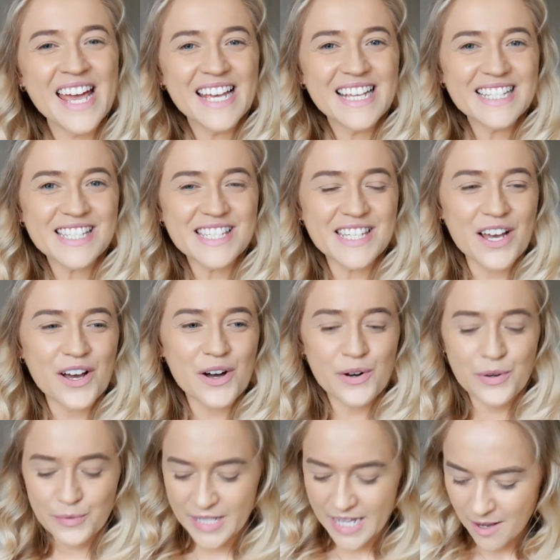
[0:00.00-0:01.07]

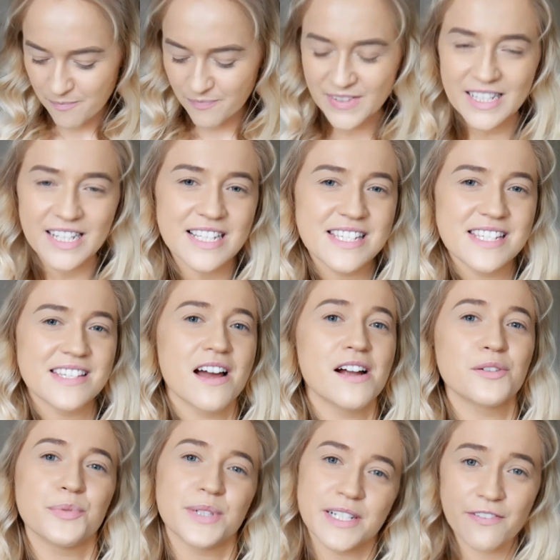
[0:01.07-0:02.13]
So yeah, let's
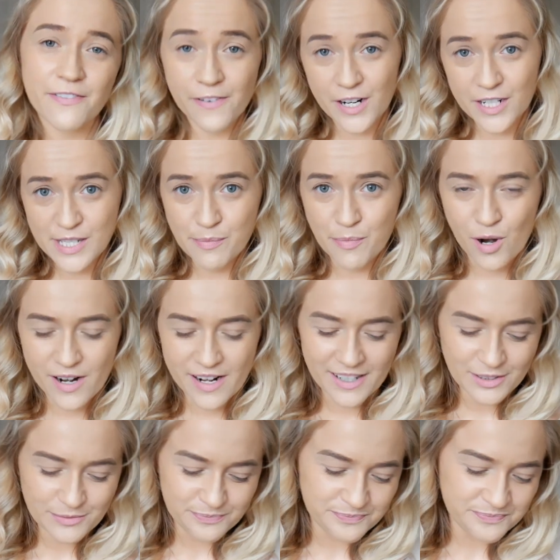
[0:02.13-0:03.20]
start with the first
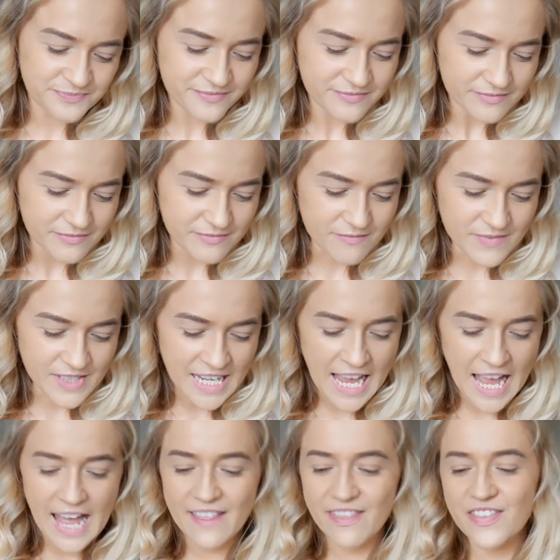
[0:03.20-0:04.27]
product.
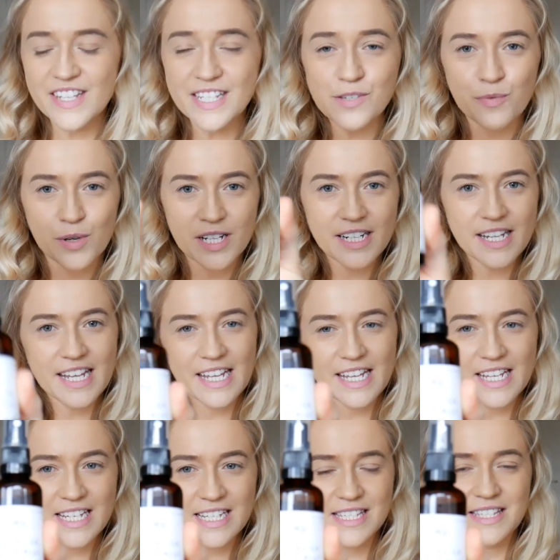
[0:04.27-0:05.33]
And this one
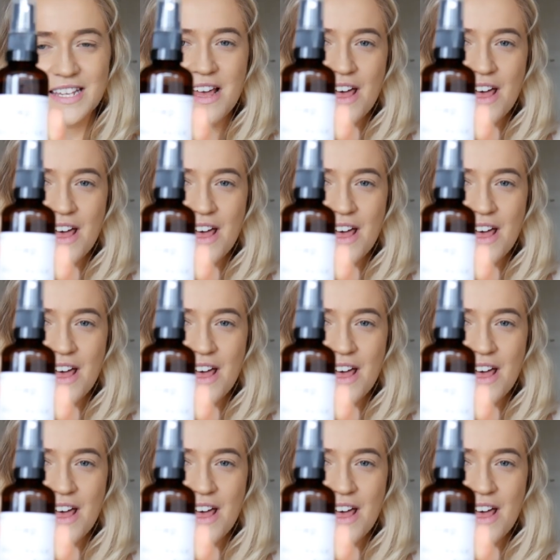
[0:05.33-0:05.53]
is